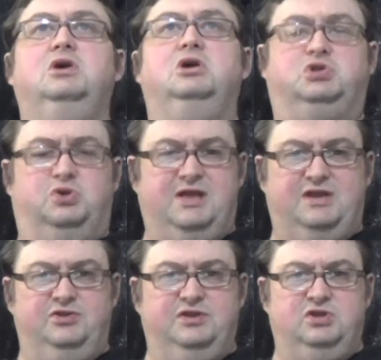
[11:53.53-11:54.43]
So I'll get
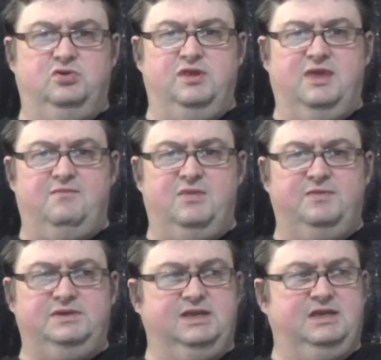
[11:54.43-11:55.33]
on to doing them
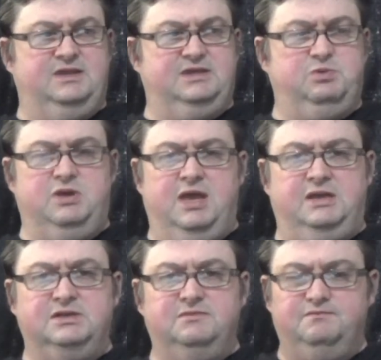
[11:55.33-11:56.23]
maybe later this
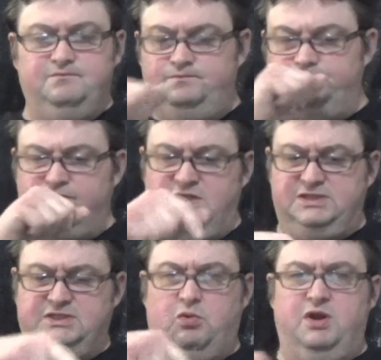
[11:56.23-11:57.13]
weekend. This
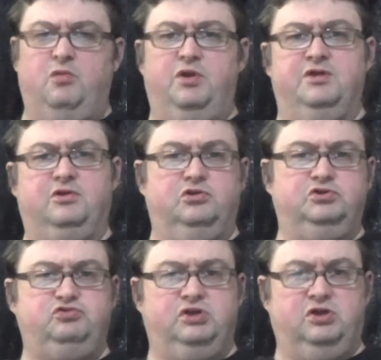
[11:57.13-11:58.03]
is the one I want to
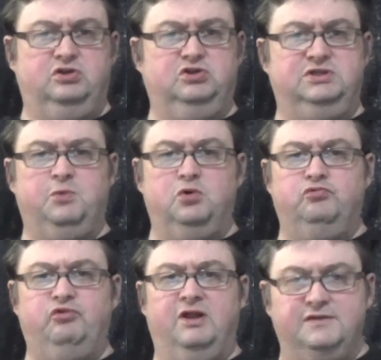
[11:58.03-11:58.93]
concentrate on because it's more
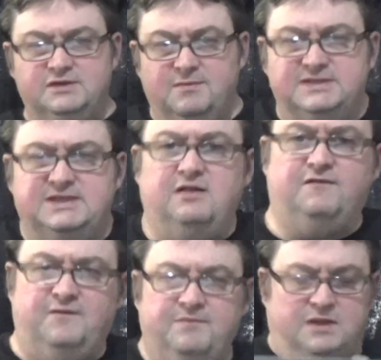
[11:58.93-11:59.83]
relevant to
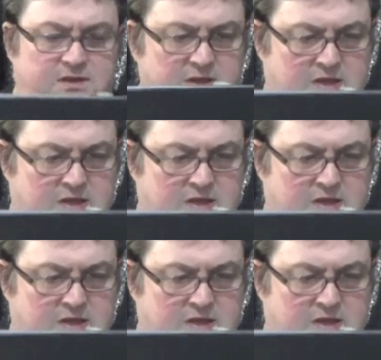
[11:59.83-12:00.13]
myself.